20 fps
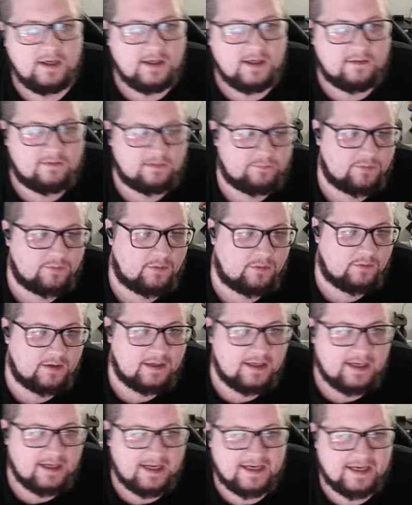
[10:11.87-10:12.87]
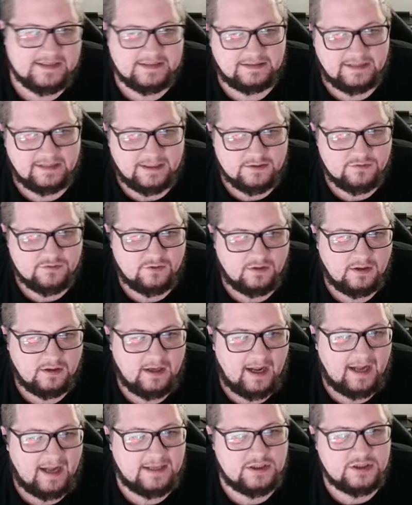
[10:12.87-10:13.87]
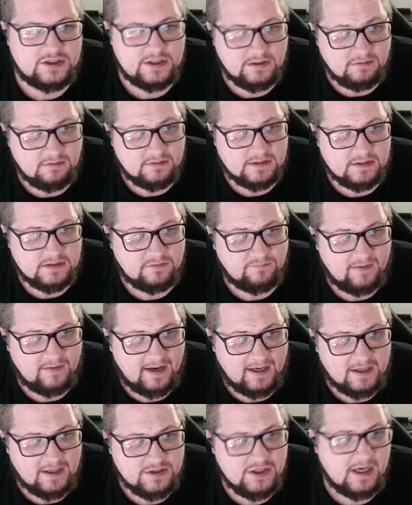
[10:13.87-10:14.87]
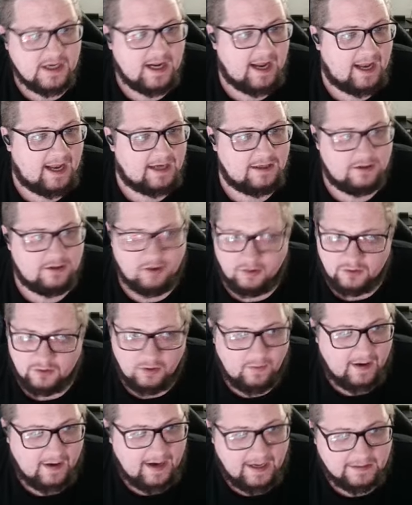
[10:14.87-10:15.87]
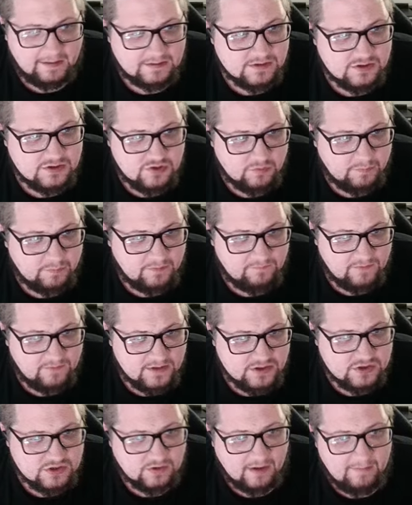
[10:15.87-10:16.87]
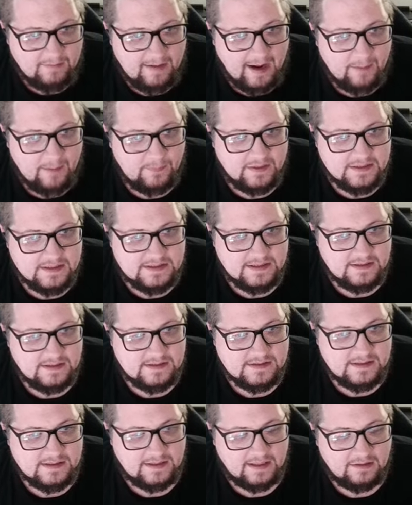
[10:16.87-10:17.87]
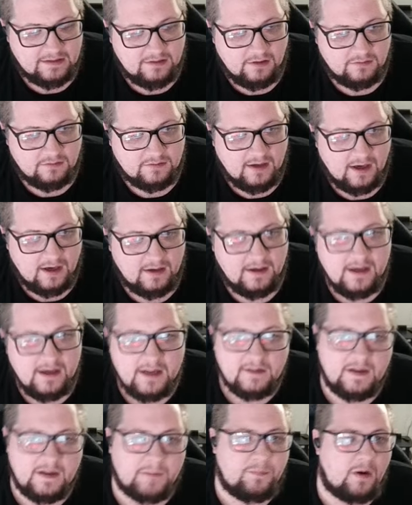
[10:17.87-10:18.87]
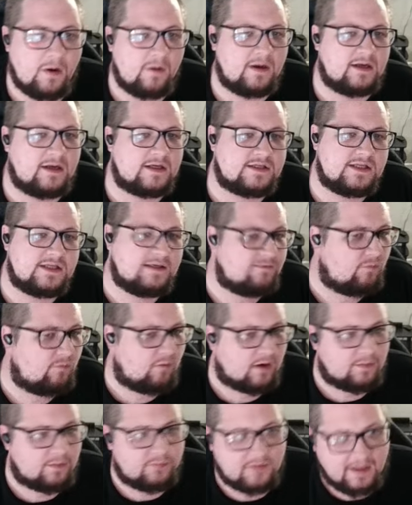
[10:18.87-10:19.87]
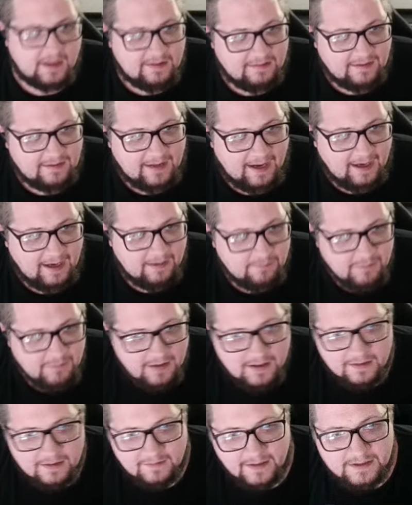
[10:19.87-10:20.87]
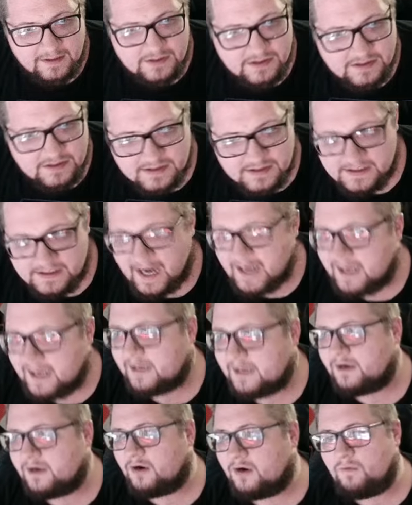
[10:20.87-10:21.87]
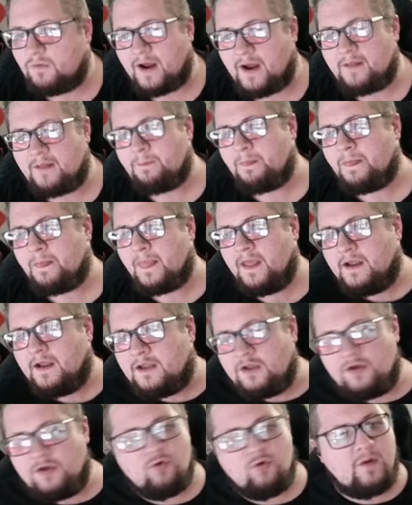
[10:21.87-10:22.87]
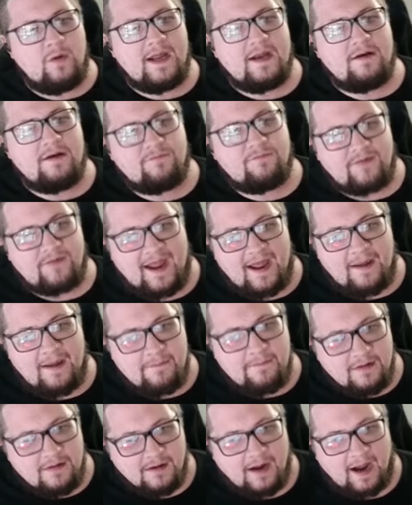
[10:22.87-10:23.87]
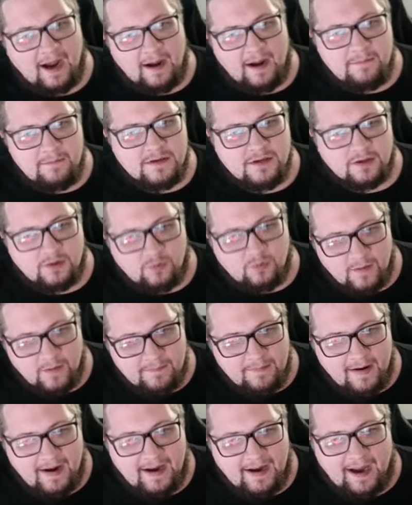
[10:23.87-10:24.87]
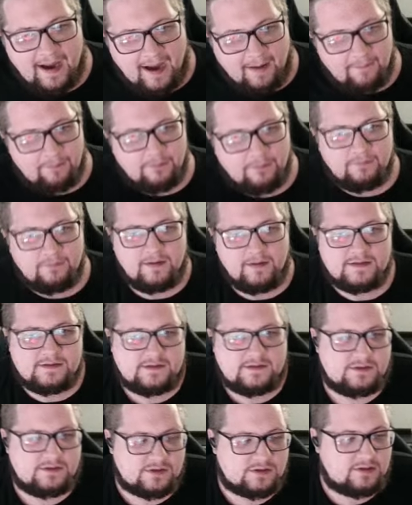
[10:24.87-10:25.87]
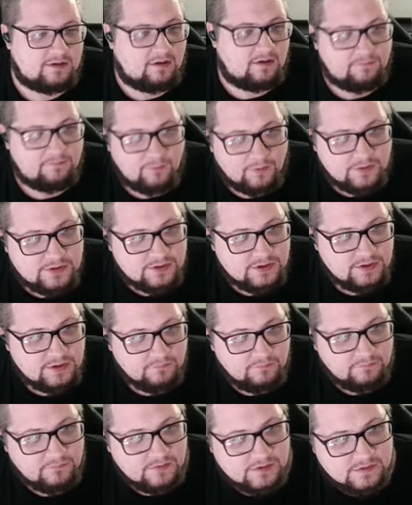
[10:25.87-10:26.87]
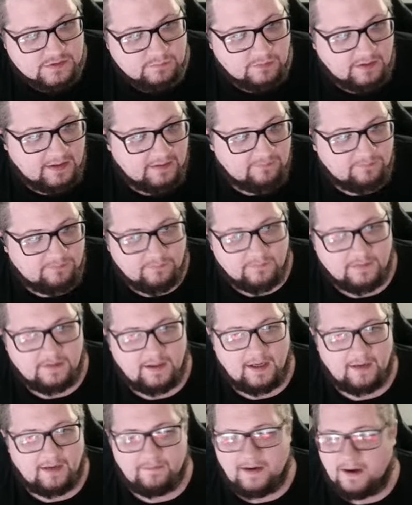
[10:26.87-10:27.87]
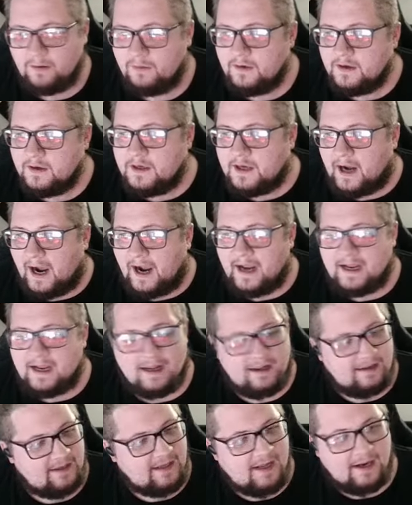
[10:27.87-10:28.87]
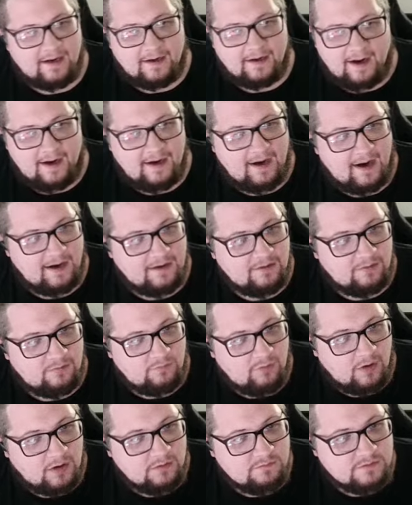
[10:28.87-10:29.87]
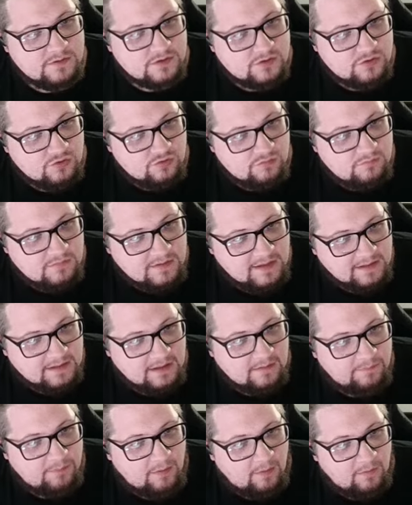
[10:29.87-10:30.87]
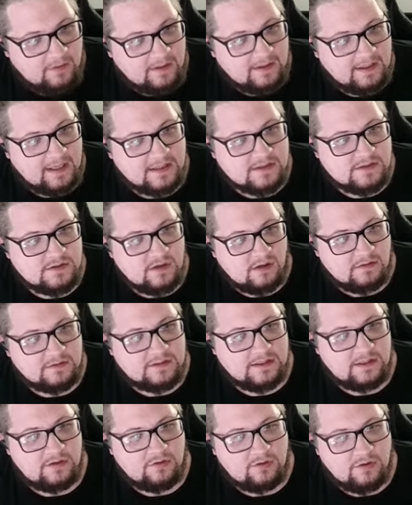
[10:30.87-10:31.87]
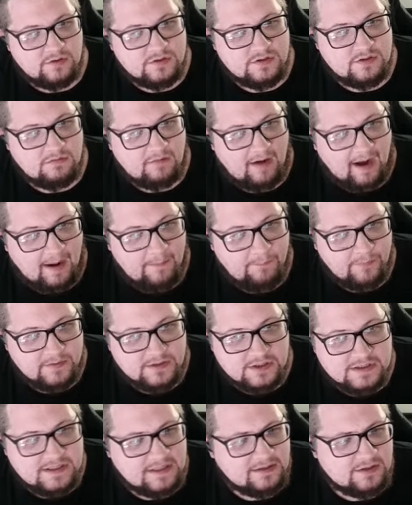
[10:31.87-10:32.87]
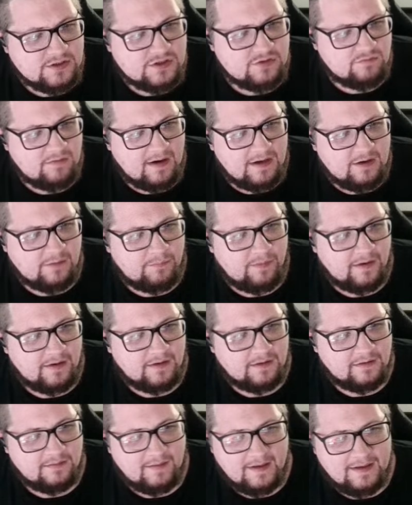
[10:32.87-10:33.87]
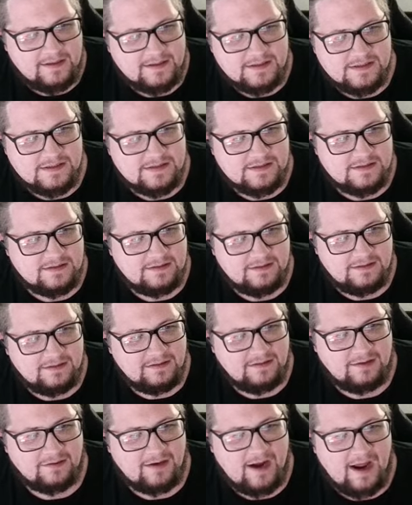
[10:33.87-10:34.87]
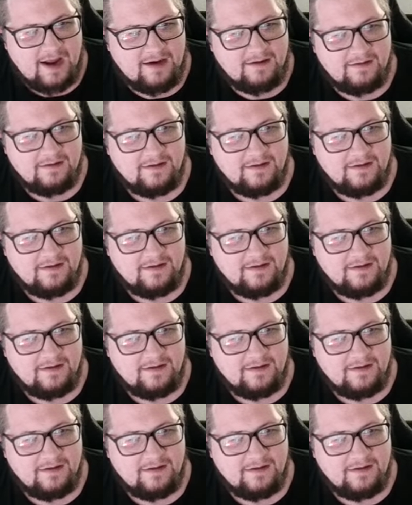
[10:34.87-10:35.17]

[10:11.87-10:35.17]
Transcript: the opponent has a Lantern, a shield disadvantage, and y'all know I hate this stupid fish, so I'm happy to see this thing get dunked on. The opponent doesn't even want to play the game. They just decided, you know what? You win, fam! I'm going to quit my app. That's just an unfortunate display from the game. Now, I again, I, I don't want to assume that the opponent got salty and closed their app, but just hit the surrender button, man. This is, you're not,